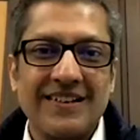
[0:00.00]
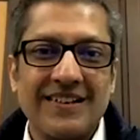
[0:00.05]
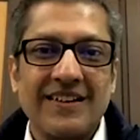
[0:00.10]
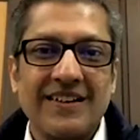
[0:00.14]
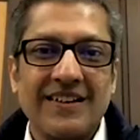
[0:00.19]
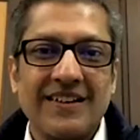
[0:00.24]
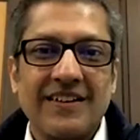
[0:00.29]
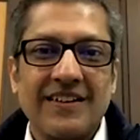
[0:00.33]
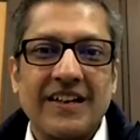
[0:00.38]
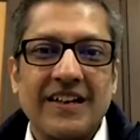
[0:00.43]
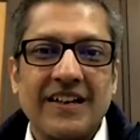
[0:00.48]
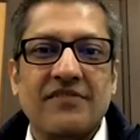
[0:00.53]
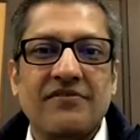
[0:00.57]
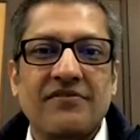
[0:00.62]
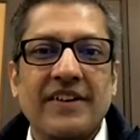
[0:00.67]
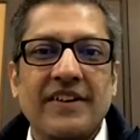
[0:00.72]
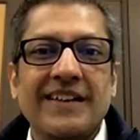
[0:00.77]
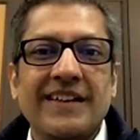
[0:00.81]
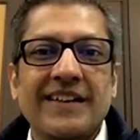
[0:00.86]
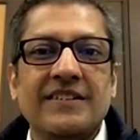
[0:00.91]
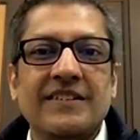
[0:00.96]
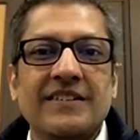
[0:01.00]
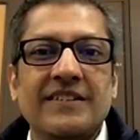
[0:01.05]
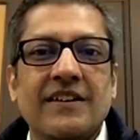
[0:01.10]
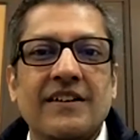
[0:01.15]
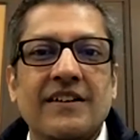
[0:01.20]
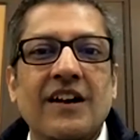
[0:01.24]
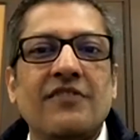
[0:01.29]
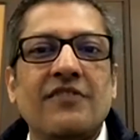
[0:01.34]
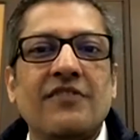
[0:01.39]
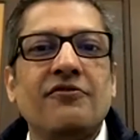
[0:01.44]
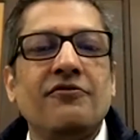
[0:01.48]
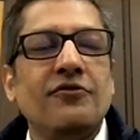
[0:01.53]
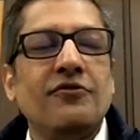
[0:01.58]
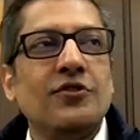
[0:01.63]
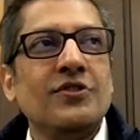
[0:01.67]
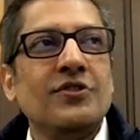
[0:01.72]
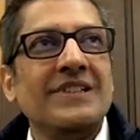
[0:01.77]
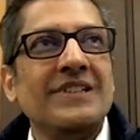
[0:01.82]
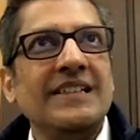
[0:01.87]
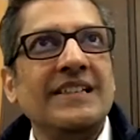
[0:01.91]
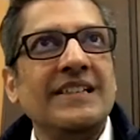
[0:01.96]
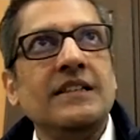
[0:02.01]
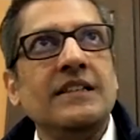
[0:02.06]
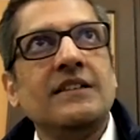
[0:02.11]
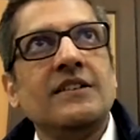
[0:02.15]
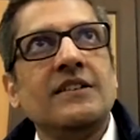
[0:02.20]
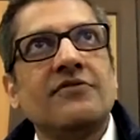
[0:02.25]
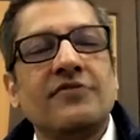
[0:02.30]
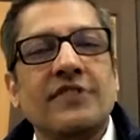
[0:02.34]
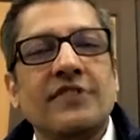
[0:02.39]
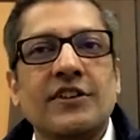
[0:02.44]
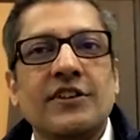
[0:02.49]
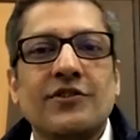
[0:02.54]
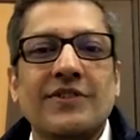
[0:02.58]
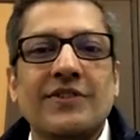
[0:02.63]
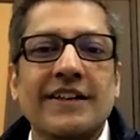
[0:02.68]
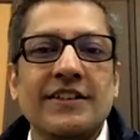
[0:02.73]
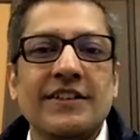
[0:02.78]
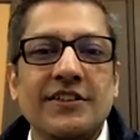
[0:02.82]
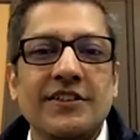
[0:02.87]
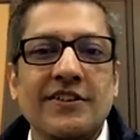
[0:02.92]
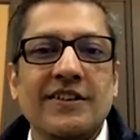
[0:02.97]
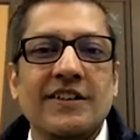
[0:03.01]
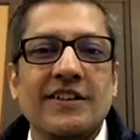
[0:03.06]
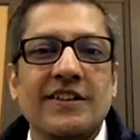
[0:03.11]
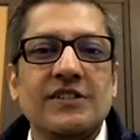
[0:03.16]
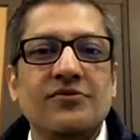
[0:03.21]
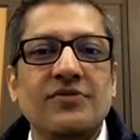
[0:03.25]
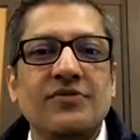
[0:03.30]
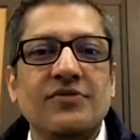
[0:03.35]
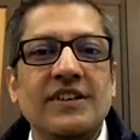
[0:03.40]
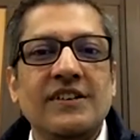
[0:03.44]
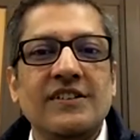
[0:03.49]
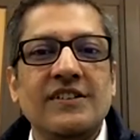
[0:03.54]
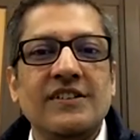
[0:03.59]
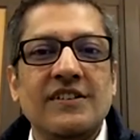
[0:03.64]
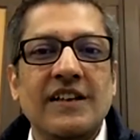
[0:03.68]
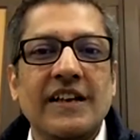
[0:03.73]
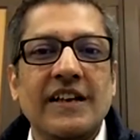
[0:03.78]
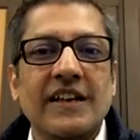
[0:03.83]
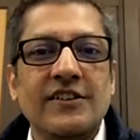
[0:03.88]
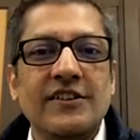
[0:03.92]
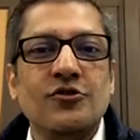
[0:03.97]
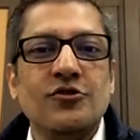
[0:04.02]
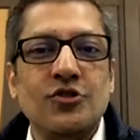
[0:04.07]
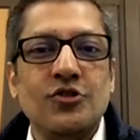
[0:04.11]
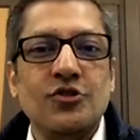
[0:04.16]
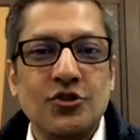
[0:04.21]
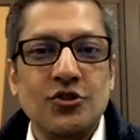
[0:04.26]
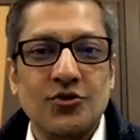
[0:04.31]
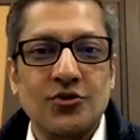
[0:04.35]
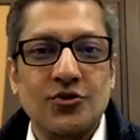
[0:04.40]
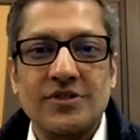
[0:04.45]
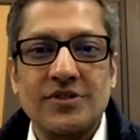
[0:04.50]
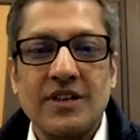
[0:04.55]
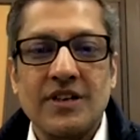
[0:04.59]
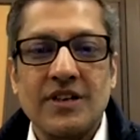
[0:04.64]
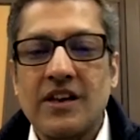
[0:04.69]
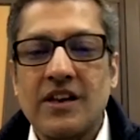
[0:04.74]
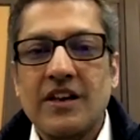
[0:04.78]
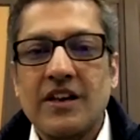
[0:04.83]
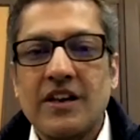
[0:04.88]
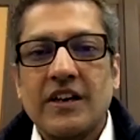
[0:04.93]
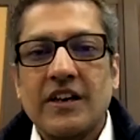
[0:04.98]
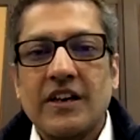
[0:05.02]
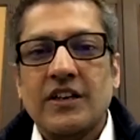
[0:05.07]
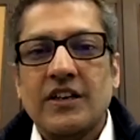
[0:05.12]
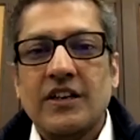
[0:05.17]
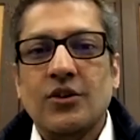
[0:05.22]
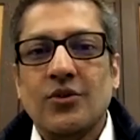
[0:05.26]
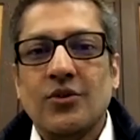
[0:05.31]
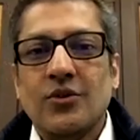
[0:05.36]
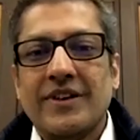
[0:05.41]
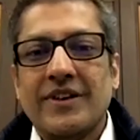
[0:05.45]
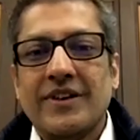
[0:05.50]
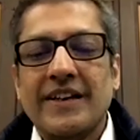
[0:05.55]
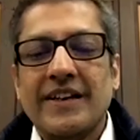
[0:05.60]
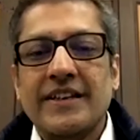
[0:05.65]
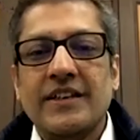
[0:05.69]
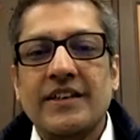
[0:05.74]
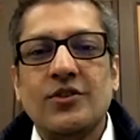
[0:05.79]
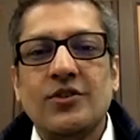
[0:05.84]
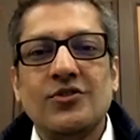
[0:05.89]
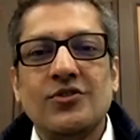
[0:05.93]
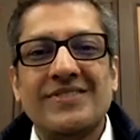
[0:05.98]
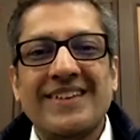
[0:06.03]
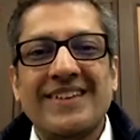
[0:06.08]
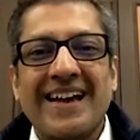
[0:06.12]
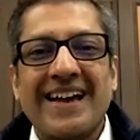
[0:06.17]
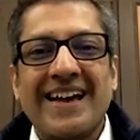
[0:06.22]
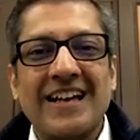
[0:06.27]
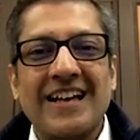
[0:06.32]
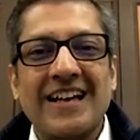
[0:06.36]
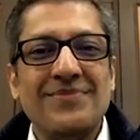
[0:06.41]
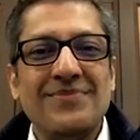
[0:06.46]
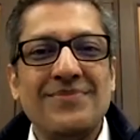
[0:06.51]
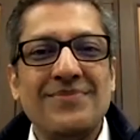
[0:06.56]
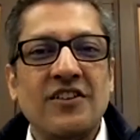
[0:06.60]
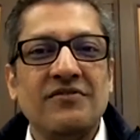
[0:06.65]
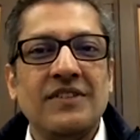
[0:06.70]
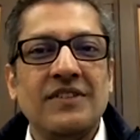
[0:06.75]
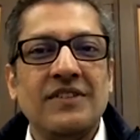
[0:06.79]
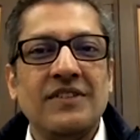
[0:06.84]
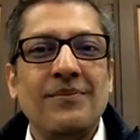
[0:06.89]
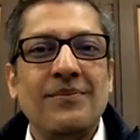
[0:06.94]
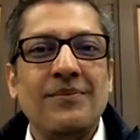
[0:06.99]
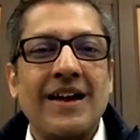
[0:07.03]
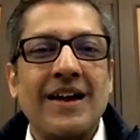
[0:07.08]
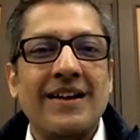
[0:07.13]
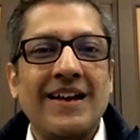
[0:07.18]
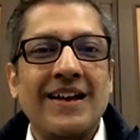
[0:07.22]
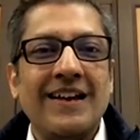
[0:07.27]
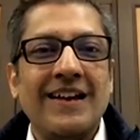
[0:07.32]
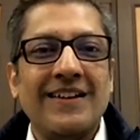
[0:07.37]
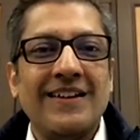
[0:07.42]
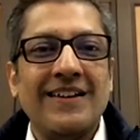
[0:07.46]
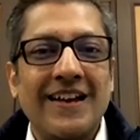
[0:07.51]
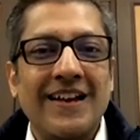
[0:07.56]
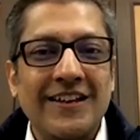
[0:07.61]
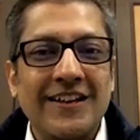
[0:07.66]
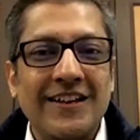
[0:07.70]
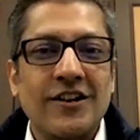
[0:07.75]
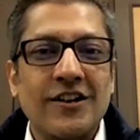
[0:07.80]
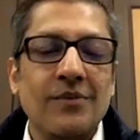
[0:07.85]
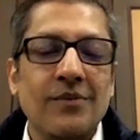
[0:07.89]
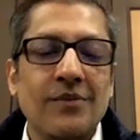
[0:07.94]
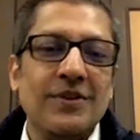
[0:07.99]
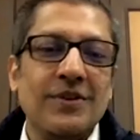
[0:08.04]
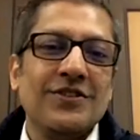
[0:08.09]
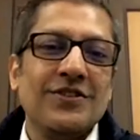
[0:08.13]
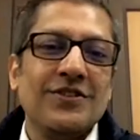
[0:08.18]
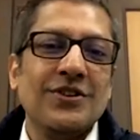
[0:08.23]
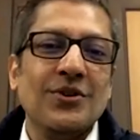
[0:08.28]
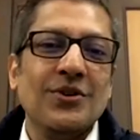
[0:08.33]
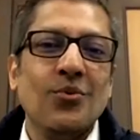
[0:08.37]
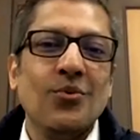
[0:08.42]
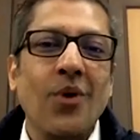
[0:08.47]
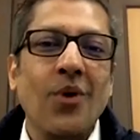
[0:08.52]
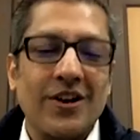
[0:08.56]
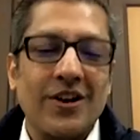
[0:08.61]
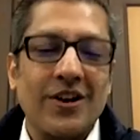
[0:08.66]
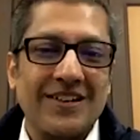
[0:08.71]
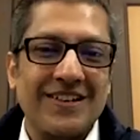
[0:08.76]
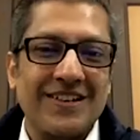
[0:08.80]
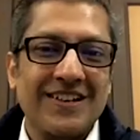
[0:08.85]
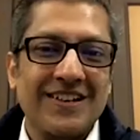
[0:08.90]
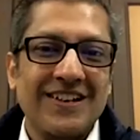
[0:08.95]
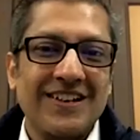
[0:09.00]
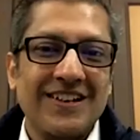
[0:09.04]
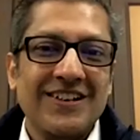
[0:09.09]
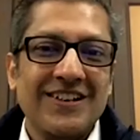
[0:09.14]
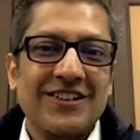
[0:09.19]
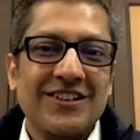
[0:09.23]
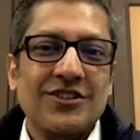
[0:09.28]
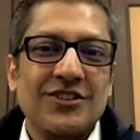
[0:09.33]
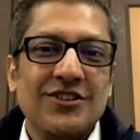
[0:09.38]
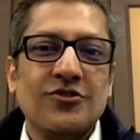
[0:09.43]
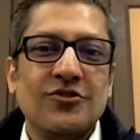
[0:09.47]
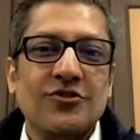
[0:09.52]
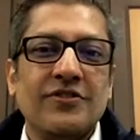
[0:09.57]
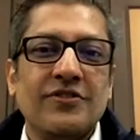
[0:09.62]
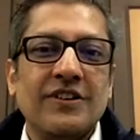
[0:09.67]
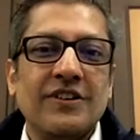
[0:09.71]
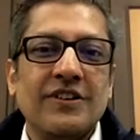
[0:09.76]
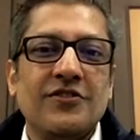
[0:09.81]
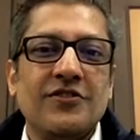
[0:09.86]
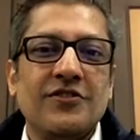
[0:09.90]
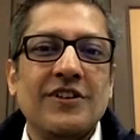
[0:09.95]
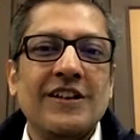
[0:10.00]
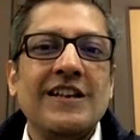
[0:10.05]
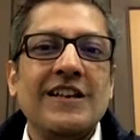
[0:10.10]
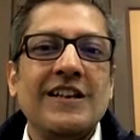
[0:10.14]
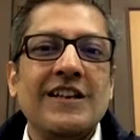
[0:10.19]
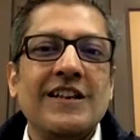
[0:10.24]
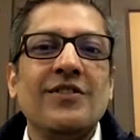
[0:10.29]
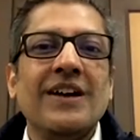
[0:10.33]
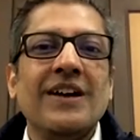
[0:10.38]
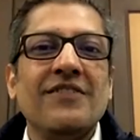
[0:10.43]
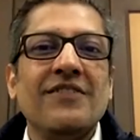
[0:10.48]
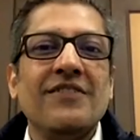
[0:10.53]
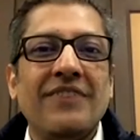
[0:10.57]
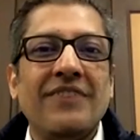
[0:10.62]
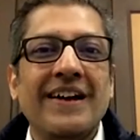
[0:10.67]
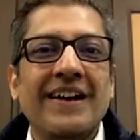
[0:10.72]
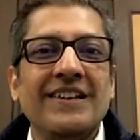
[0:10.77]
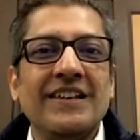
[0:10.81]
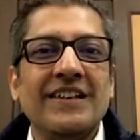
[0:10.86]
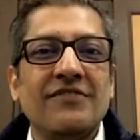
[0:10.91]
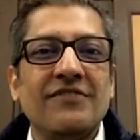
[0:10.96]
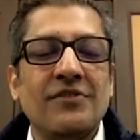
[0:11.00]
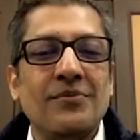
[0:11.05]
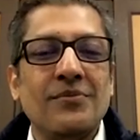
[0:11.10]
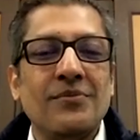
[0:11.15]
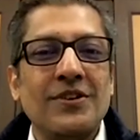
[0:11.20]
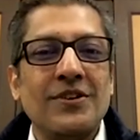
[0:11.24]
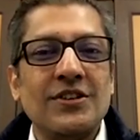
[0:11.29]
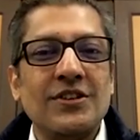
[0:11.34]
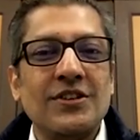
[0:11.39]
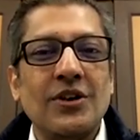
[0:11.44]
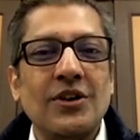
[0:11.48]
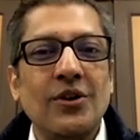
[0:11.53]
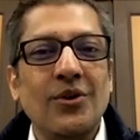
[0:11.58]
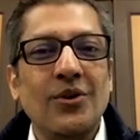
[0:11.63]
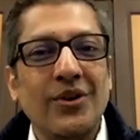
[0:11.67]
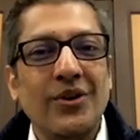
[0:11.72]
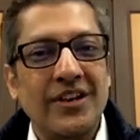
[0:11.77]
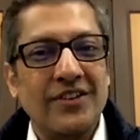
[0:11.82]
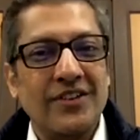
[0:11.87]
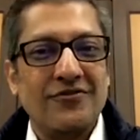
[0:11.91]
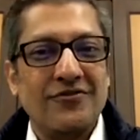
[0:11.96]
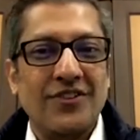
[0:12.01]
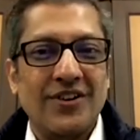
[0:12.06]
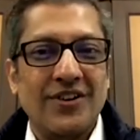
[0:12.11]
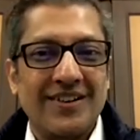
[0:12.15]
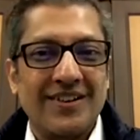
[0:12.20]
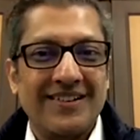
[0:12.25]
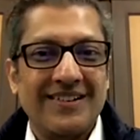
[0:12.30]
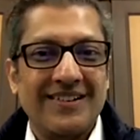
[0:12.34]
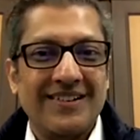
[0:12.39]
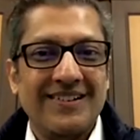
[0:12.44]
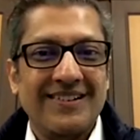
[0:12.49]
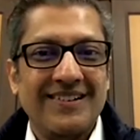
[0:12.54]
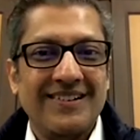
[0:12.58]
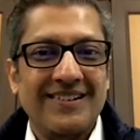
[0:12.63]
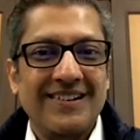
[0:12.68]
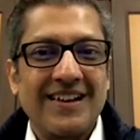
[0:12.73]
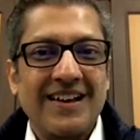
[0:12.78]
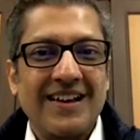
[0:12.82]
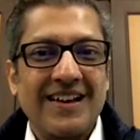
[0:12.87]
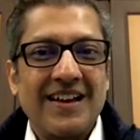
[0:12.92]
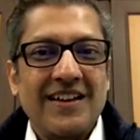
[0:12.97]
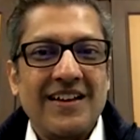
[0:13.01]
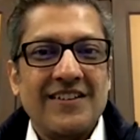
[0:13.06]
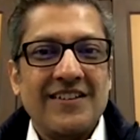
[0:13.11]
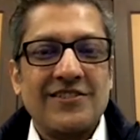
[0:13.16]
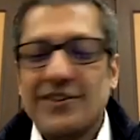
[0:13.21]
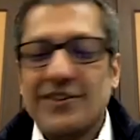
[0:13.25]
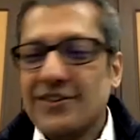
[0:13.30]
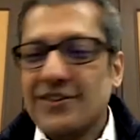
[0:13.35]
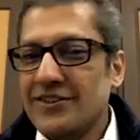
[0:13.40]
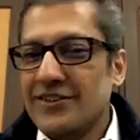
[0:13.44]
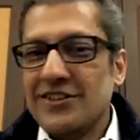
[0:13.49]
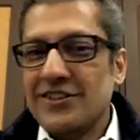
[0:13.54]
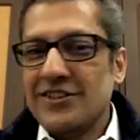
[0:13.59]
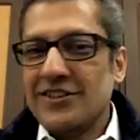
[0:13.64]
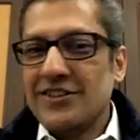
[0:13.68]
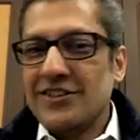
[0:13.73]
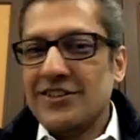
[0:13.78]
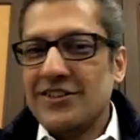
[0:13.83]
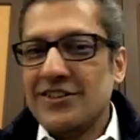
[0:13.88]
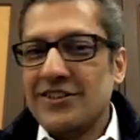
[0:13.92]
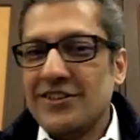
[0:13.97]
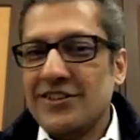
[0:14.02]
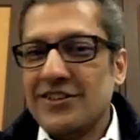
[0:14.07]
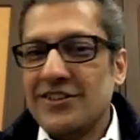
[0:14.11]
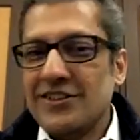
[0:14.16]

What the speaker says: In fact, there are 14 different criteria we let you choose. You can use as many of them and any combination you want to drill down and find the information you're looking for. So, just to give you a